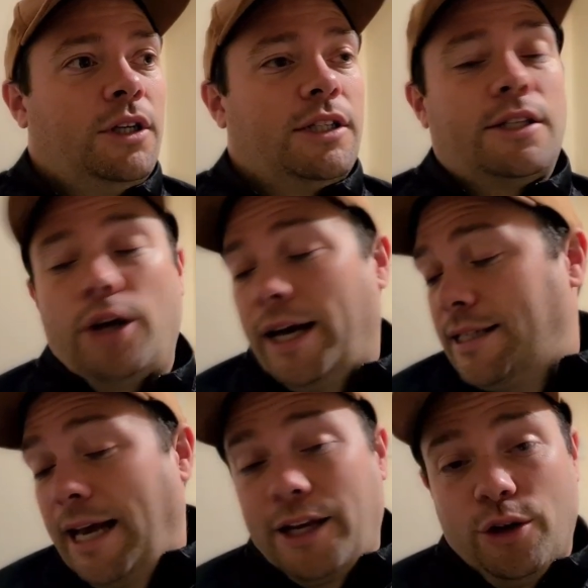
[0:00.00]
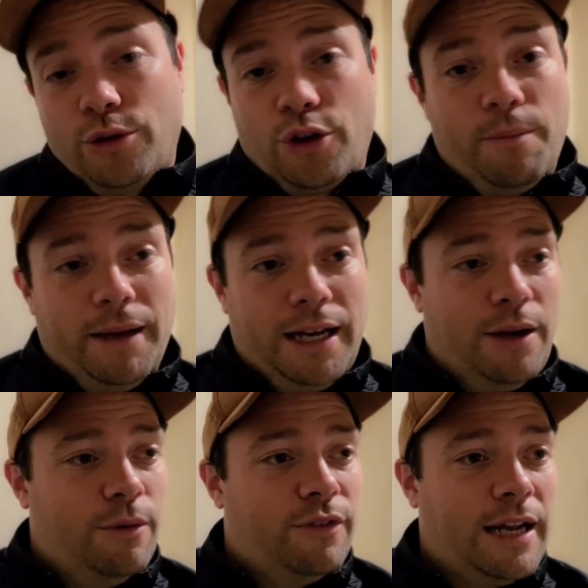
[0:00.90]
Tanguy
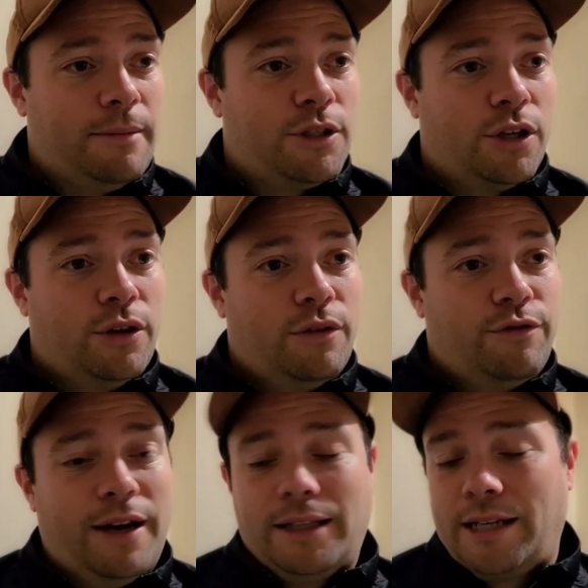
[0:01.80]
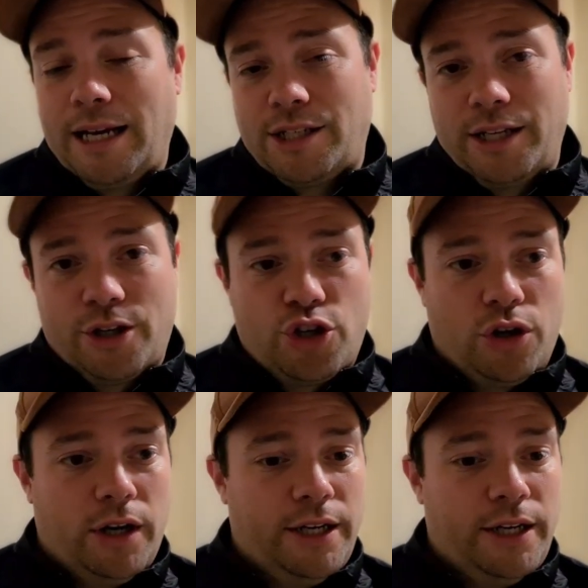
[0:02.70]
Ndombele with an absolute fantastic shot.